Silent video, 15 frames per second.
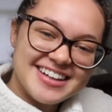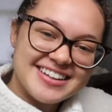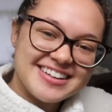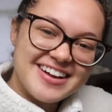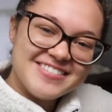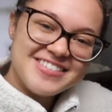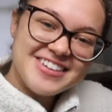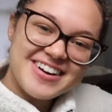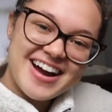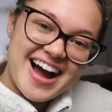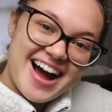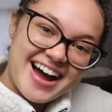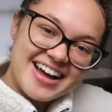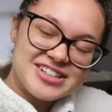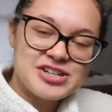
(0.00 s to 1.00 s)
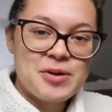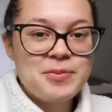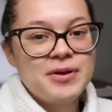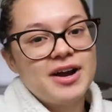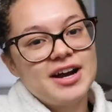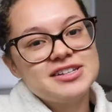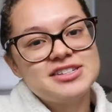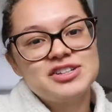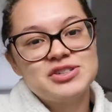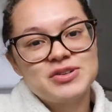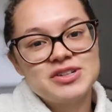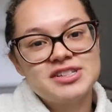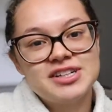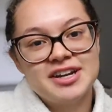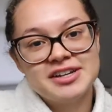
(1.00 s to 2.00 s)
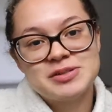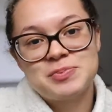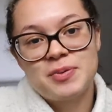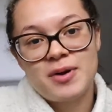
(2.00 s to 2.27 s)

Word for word: Love you guys. Hope you guys enjoyed today's